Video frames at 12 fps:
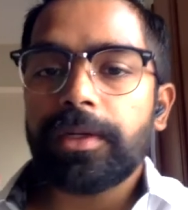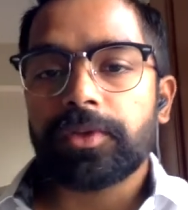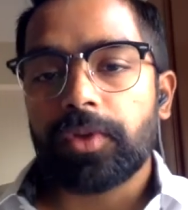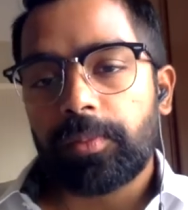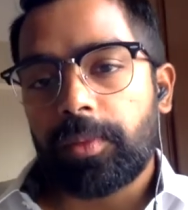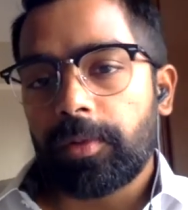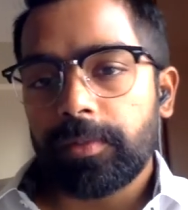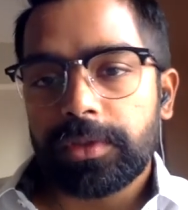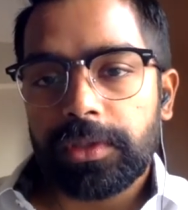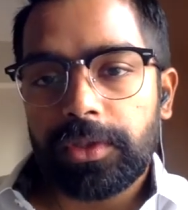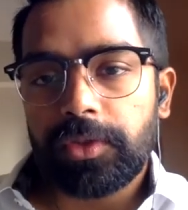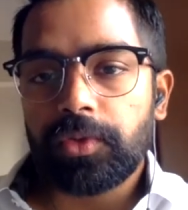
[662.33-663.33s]
is
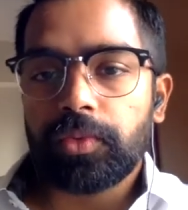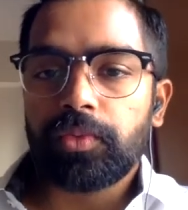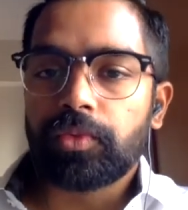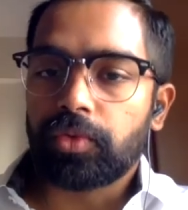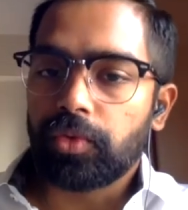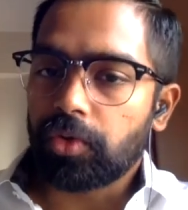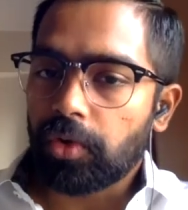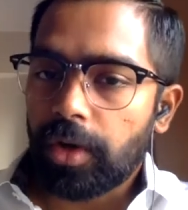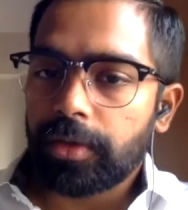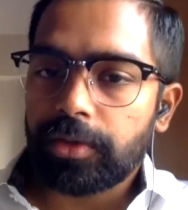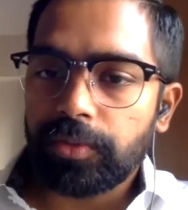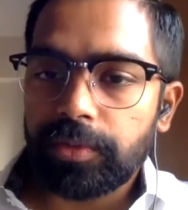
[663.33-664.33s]
promising you to
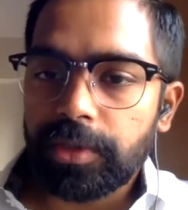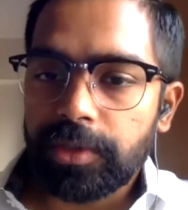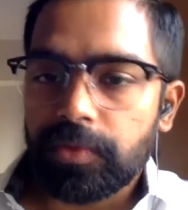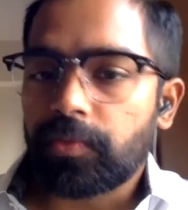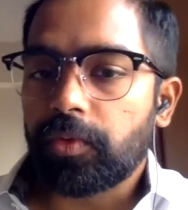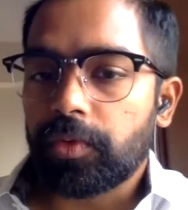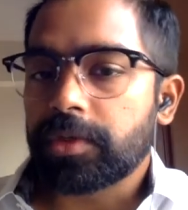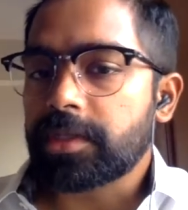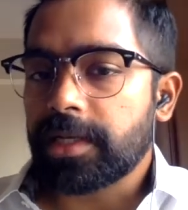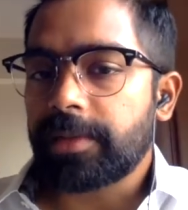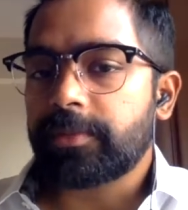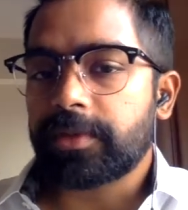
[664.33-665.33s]
not do these 4
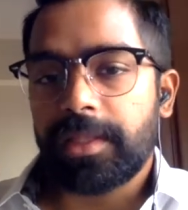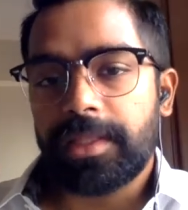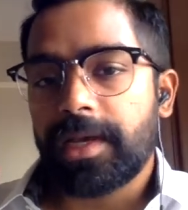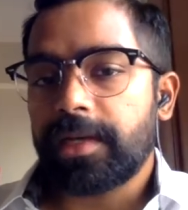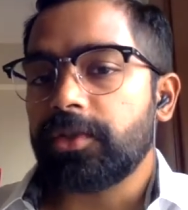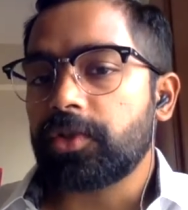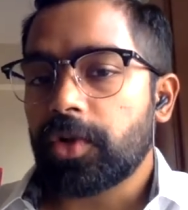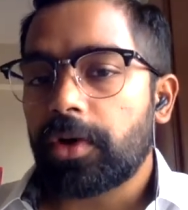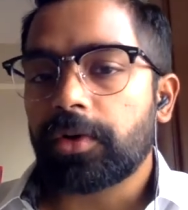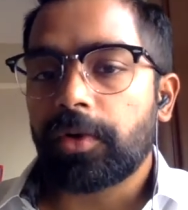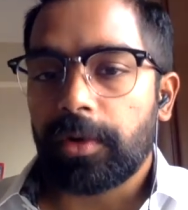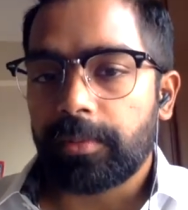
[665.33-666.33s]
steps, then that is
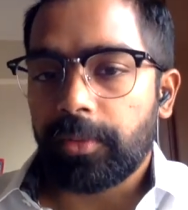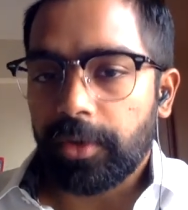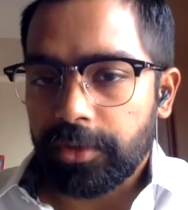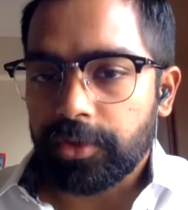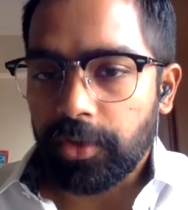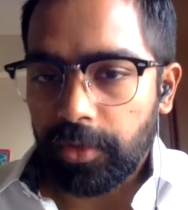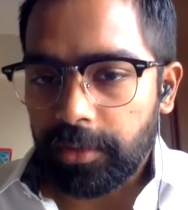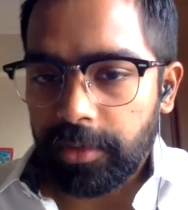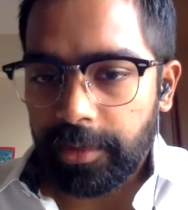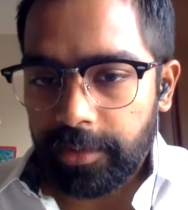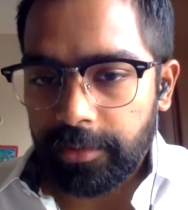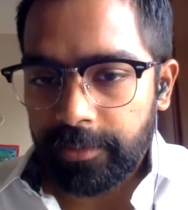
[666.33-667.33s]
not called polished concrete.